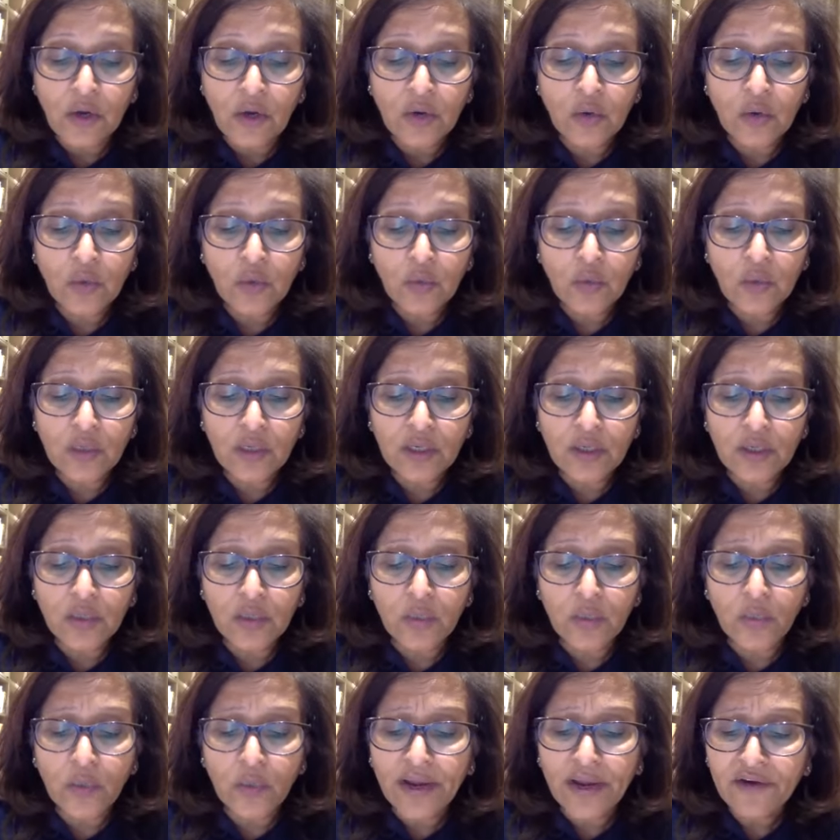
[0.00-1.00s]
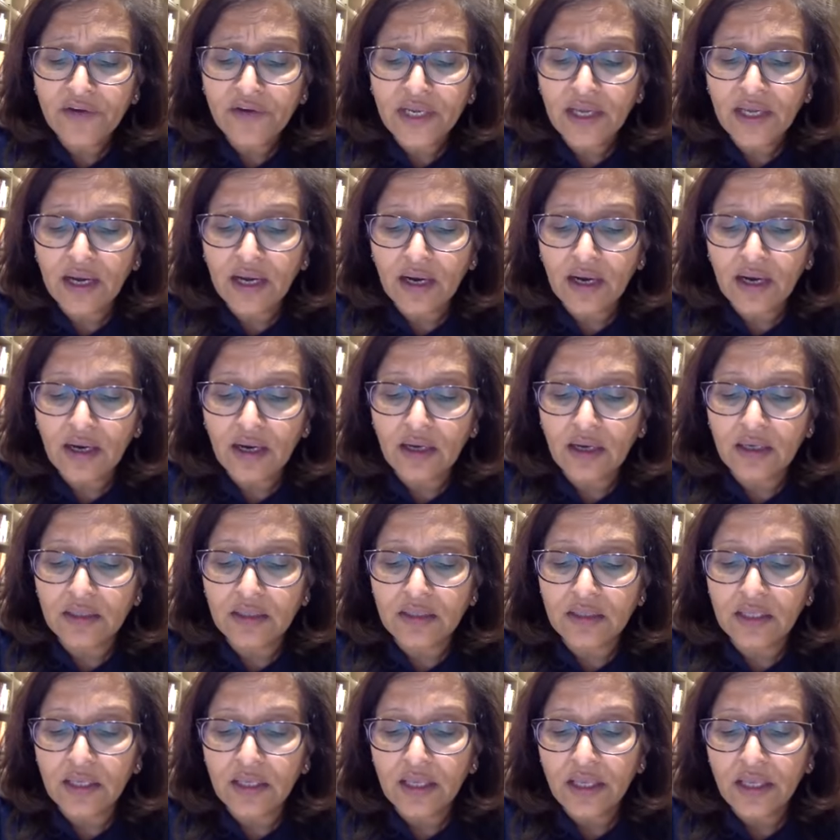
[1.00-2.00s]
who work very
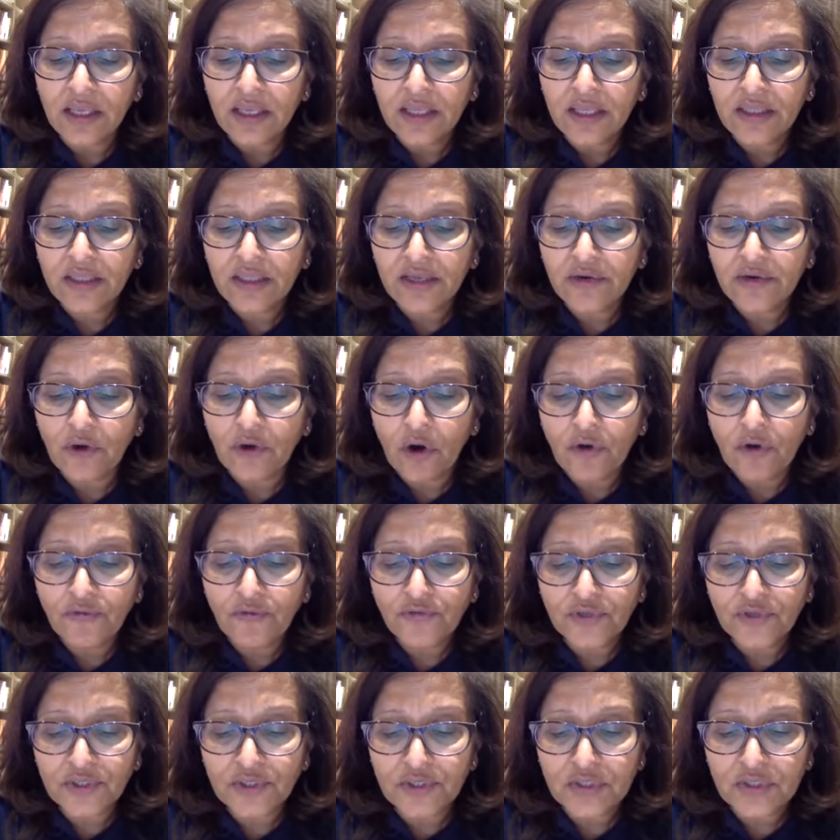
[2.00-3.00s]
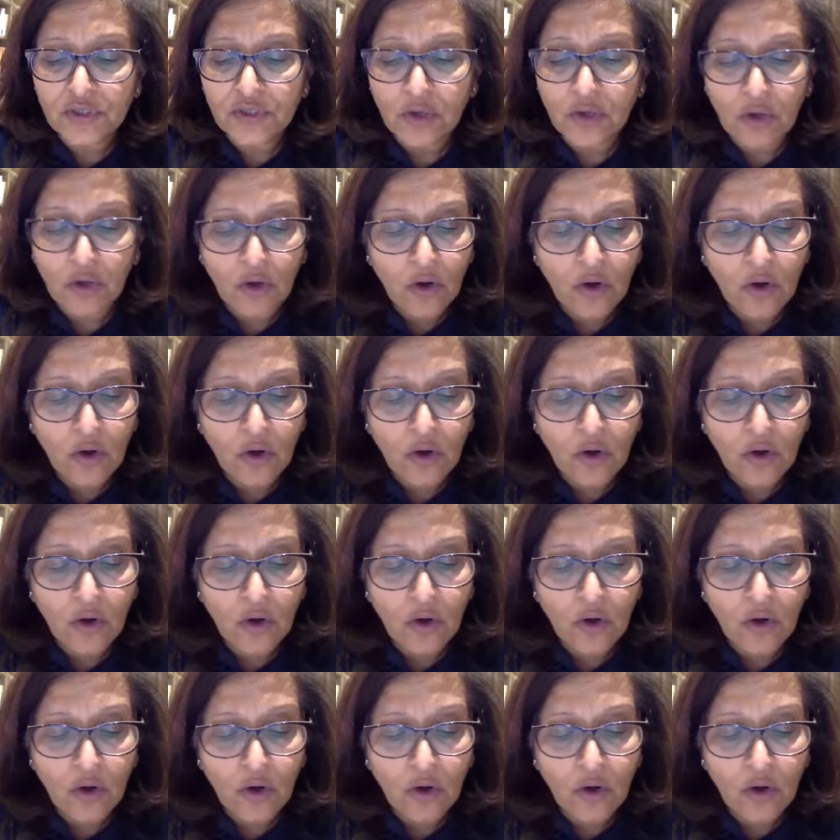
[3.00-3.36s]
hard in their office